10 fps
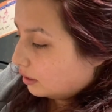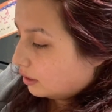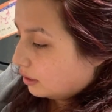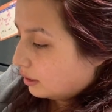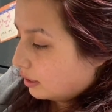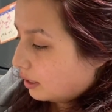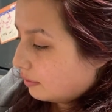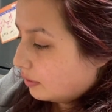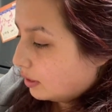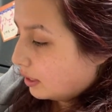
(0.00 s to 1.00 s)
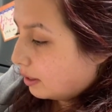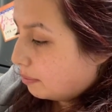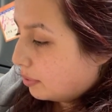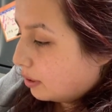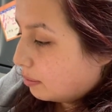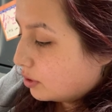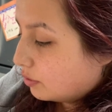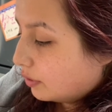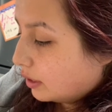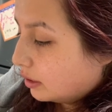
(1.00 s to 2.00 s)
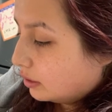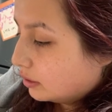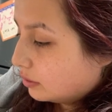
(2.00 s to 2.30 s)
Yeah, like I feel like I pretty much failed.